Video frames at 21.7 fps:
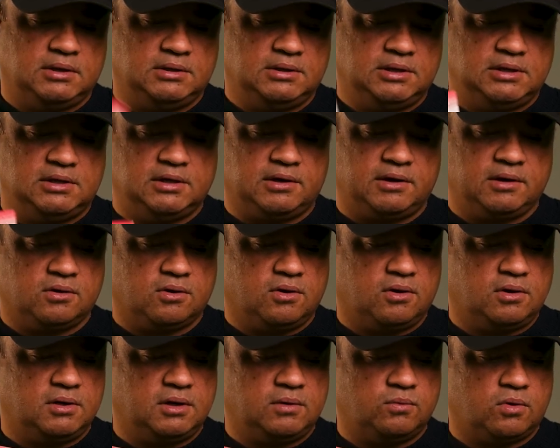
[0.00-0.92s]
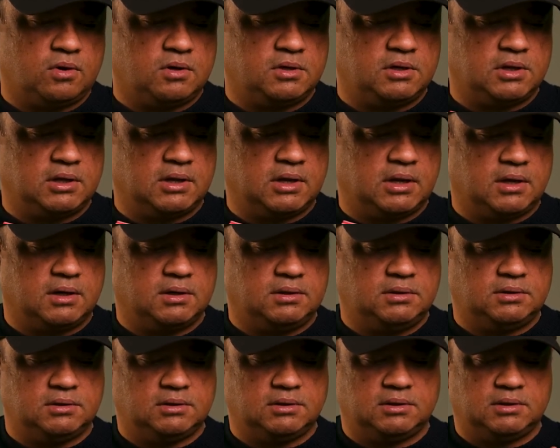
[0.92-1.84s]
dealer record and warranty
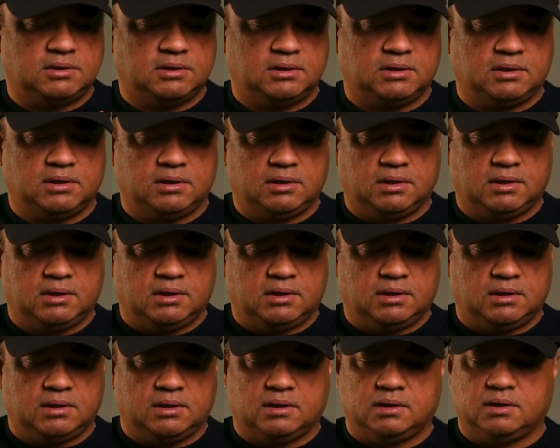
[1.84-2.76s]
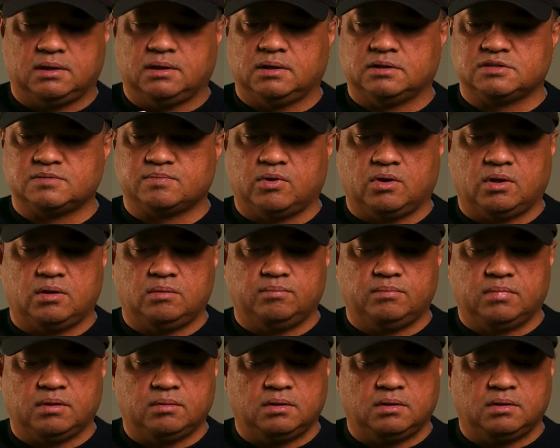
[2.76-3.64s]
card, a small